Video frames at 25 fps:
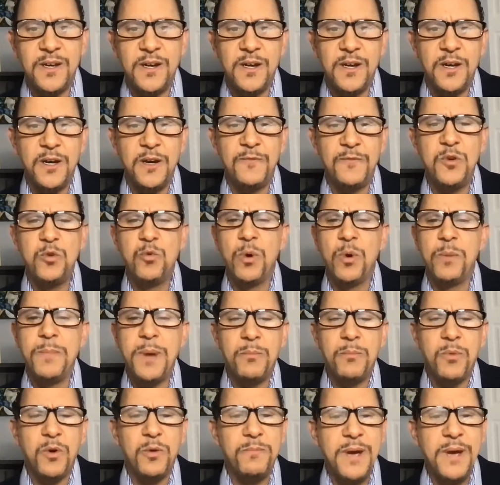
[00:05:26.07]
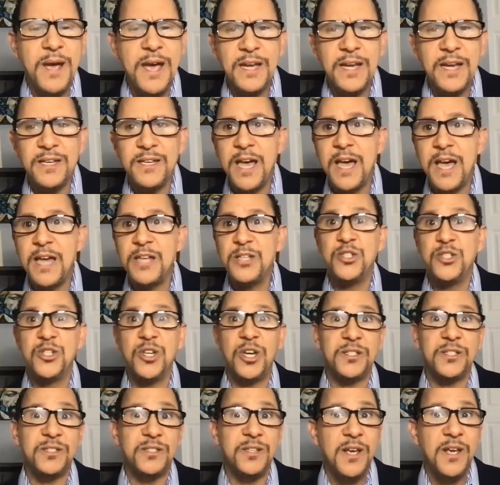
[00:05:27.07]
If you remember back, not
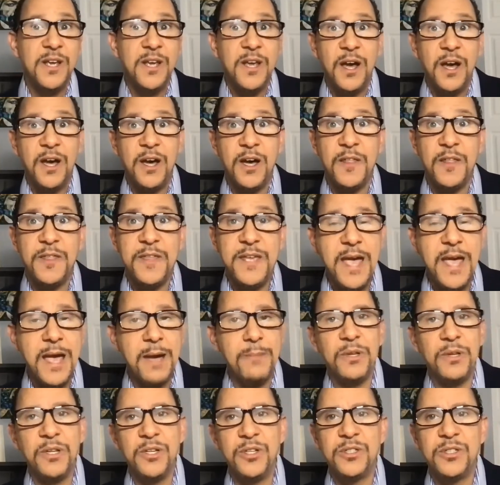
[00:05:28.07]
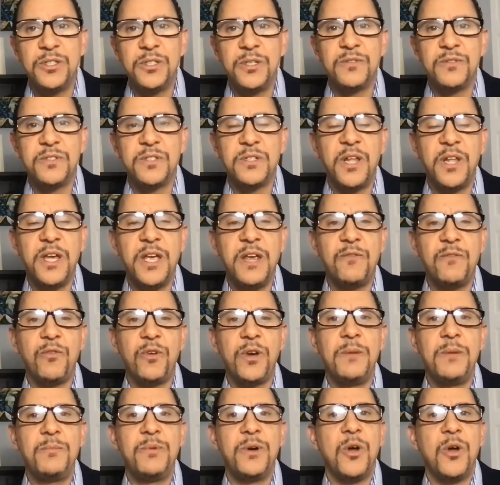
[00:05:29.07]
just the abolition of
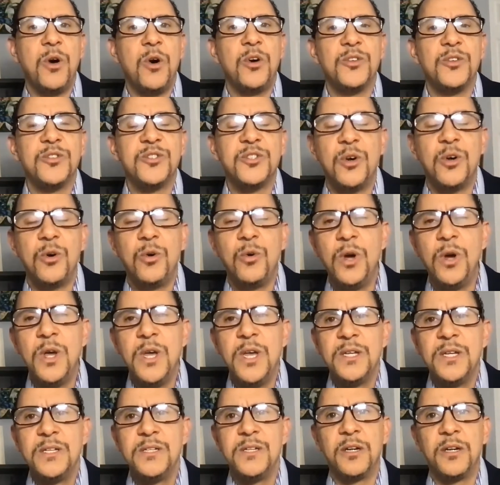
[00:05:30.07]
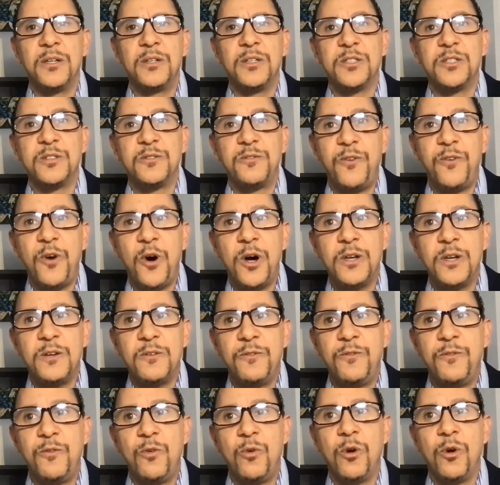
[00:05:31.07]
slavery, but also Douglass fought
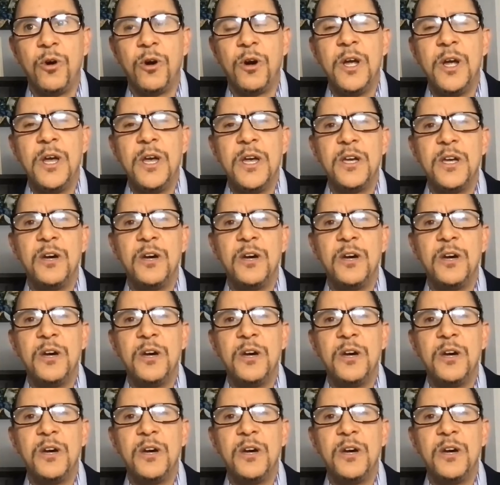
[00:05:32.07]
for